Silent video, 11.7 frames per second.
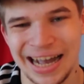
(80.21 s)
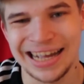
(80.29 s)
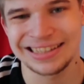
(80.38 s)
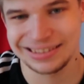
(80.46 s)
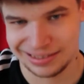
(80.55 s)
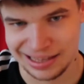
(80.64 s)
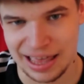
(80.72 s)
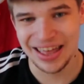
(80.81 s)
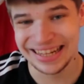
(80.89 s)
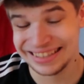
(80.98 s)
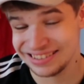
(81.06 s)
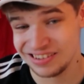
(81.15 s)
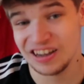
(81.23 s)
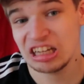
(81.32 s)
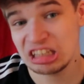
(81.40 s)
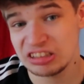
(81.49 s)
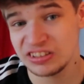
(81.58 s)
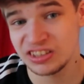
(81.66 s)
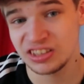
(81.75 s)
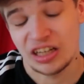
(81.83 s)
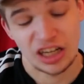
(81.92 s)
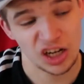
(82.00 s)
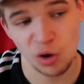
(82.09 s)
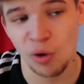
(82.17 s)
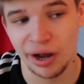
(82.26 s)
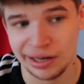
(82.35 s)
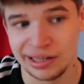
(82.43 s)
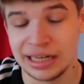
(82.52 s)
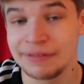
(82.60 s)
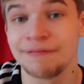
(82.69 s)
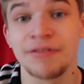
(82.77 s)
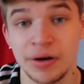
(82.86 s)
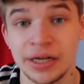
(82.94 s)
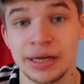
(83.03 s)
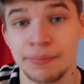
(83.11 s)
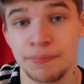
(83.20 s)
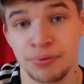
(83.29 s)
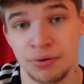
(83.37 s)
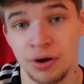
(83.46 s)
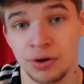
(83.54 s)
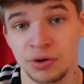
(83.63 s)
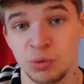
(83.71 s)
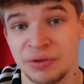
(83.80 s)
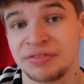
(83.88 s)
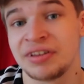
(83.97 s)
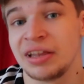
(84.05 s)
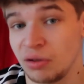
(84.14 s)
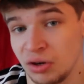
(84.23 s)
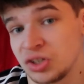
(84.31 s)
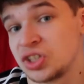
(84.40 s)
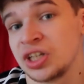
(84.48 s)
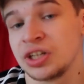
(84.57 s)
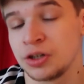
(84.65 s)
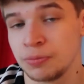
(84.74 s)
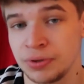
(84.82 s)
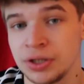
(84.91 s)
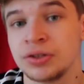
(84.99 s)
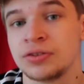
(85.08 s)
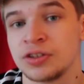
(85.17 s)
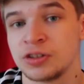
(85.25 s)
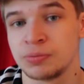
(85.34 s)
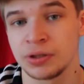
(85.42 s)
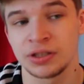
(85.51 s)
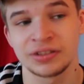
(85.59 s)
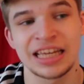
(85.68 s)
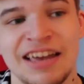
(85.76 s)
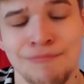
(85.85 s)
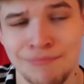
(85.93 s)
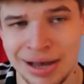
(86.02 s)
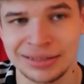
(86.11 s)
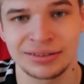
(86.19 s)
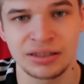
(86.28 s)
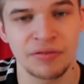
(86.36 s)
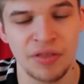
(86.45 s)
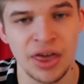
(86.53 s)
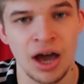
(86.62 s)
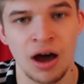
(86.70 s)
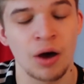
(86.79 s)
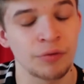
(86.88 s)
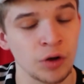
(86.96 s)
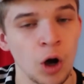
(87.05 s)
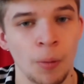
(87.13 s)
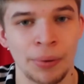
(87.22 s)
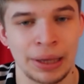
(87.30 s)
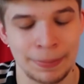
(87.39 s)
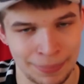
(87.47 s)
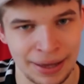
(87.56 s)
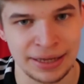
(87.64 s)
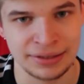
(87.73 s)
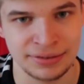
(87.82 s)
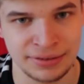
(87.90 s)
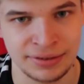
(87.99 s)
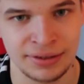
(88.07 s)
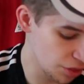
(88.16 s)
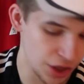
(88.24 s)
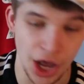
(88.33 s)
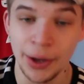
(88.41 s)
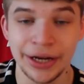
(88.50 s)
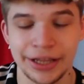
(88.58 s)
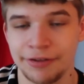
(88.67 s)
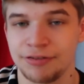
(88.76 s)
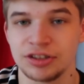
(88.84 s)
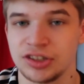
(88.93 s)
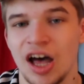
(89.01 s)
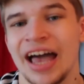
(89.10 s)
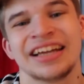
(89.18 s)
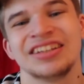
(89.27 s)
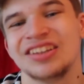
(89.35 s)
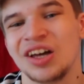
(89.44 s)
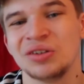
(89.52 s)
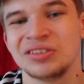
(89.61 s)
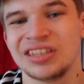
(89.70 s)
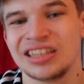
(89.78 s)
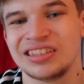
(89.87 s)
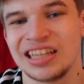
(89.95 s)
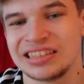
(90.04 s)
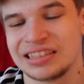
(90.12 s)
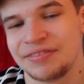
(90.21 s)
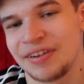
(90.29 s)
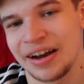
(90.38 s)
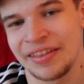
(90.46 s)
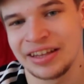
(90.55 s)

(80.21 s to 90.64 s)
Barnsley, their designers are quite clearly very prone with technology and computers because they have mastered the art of copy and paste. The only difference that I can notice is the fact